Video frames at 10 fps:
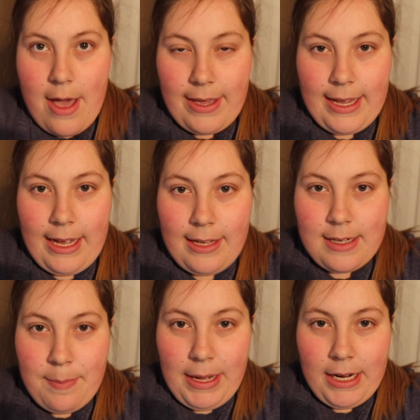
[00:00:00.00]
Okay guys,
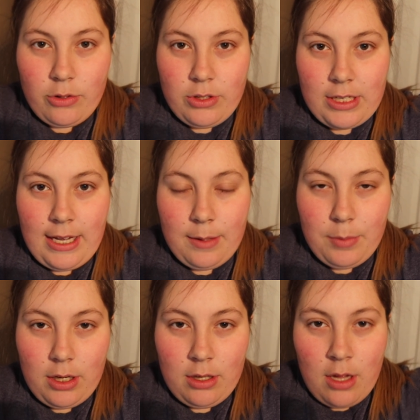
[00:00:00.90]
I'm back on the
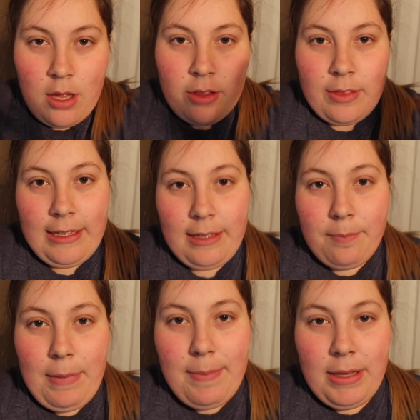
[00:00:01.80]
camera. They
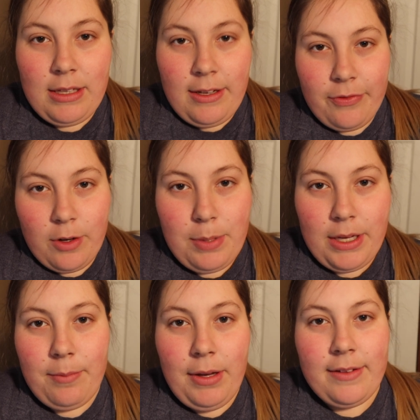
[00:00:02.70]
made me leave for a
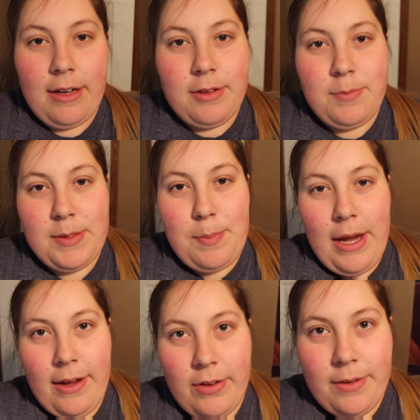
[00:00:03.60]
bit because I was
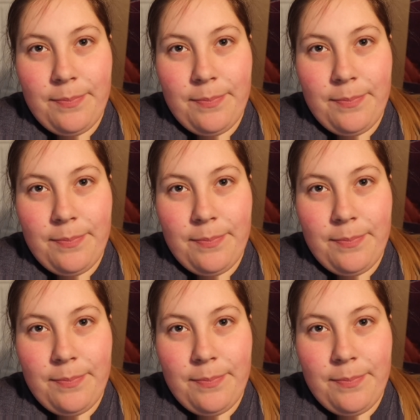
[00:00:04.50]
misbehaving.